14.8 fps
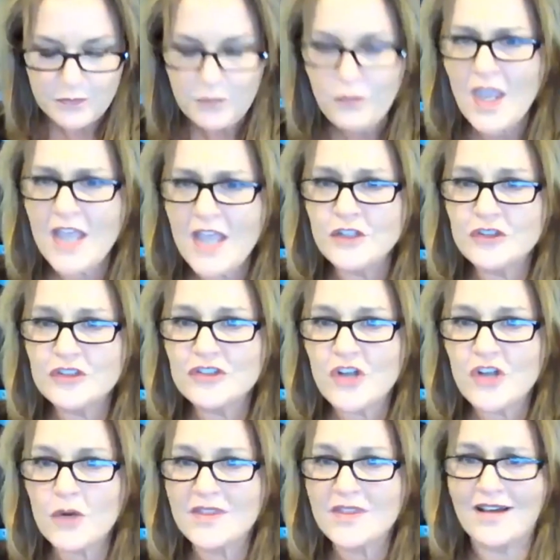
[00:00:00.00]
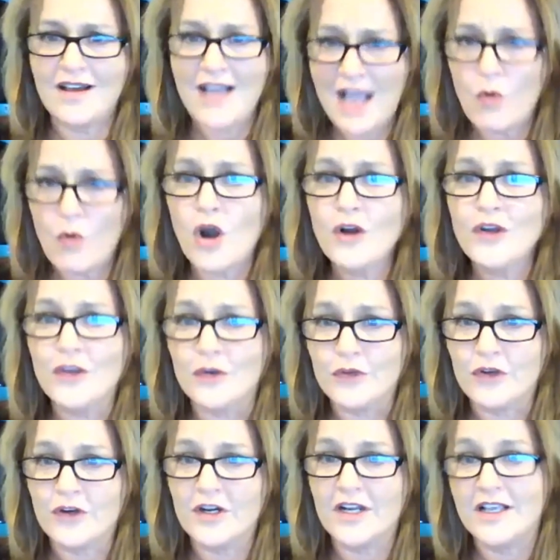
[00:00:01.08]
and you just start with the how are you,
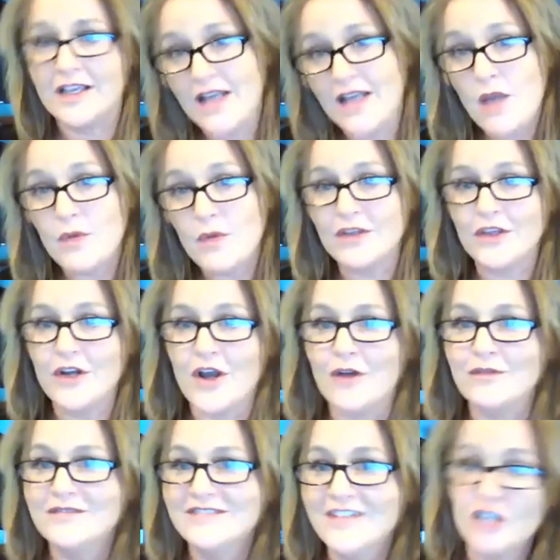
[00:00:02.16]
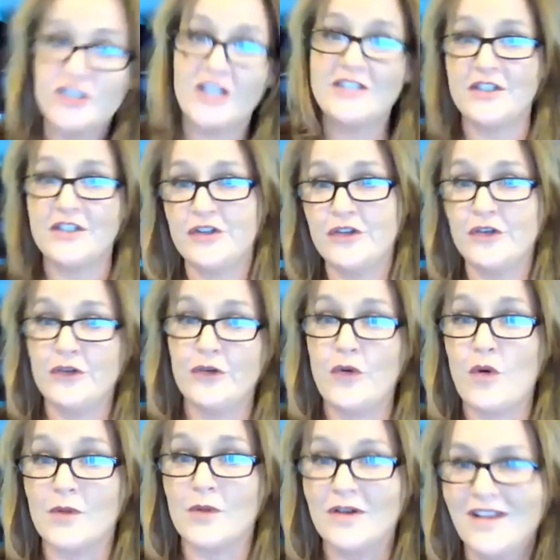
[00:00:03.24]
you're going to get, yeah, well, you know, adjusting to the new
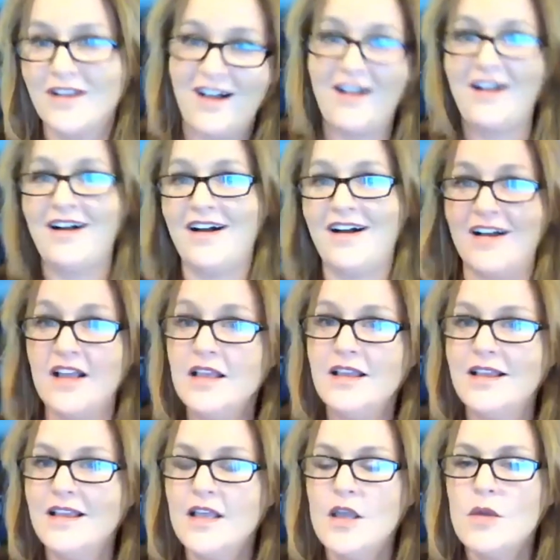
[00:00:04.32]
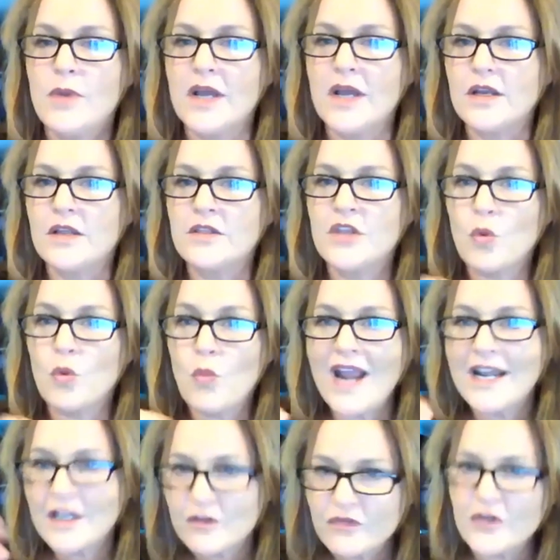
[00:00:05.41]
normal, haha. But they're
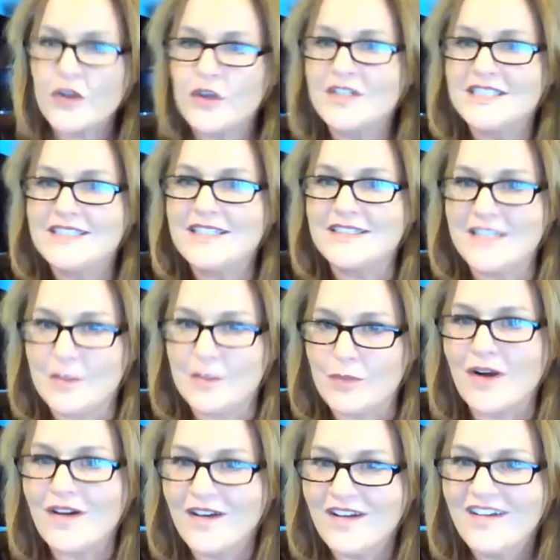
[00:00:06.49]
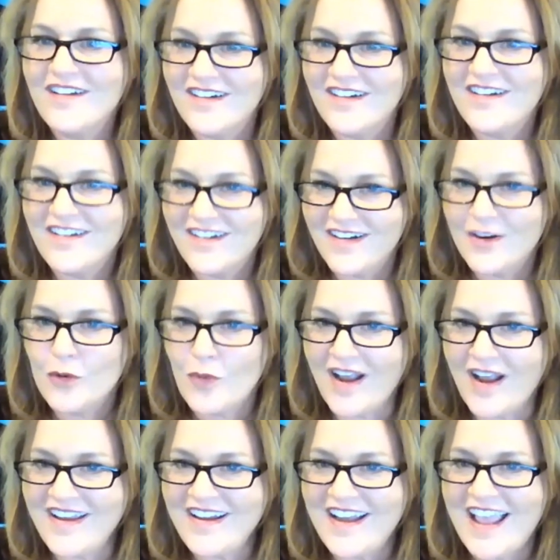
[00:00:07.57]
waiting for you to dig deeper,
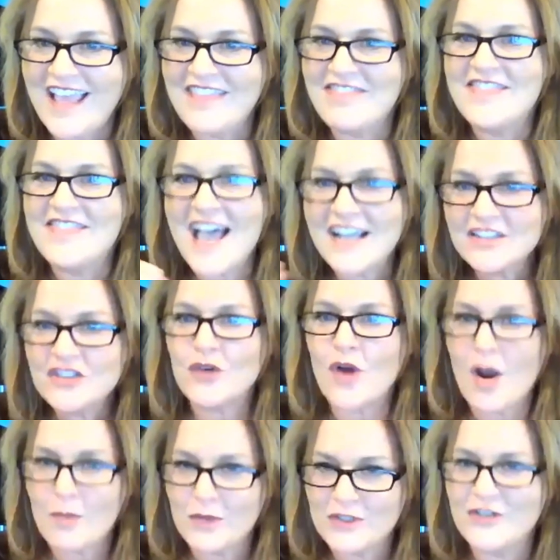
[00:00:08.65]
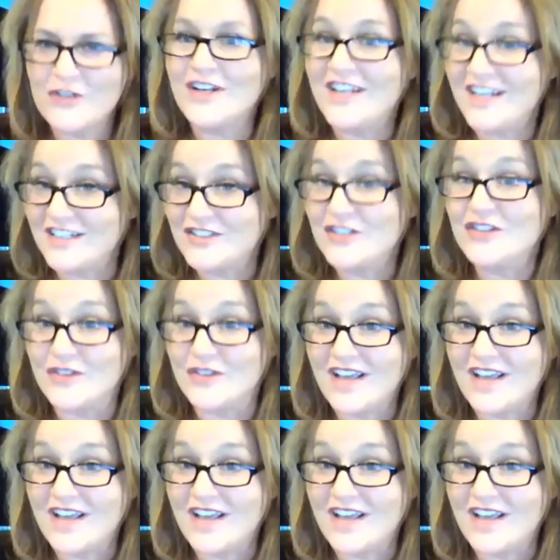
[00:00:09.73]
right? And that's your opportunity to do.